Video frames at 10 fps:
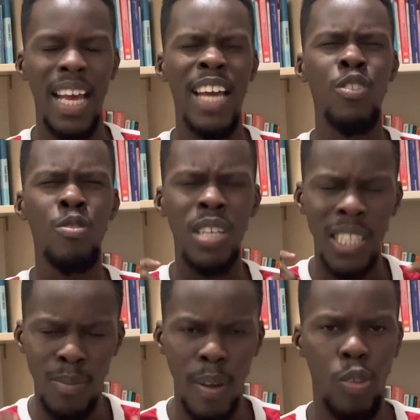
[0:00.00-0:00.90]
and you
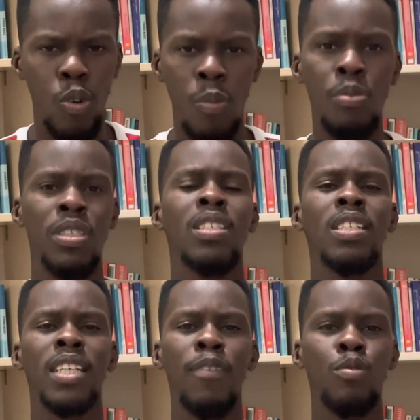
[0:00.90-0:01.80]
respect the
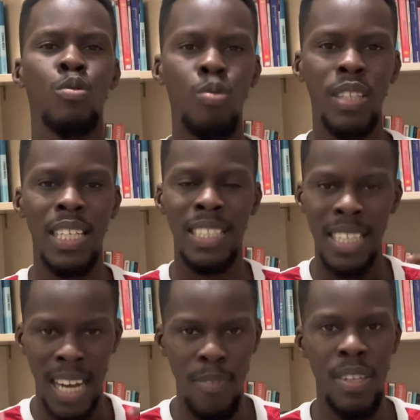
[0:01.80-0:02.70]
opposition enough to know that they
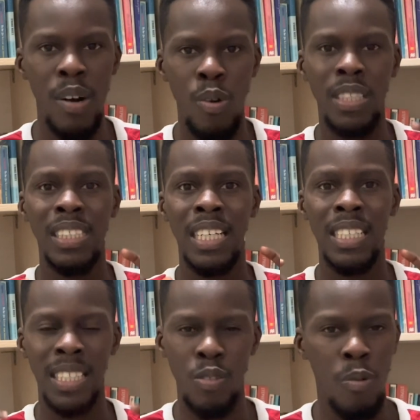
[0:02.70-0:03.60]
have that one chance
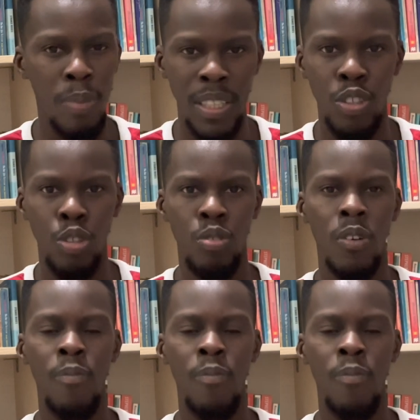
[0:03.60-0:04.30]
and they could punish you,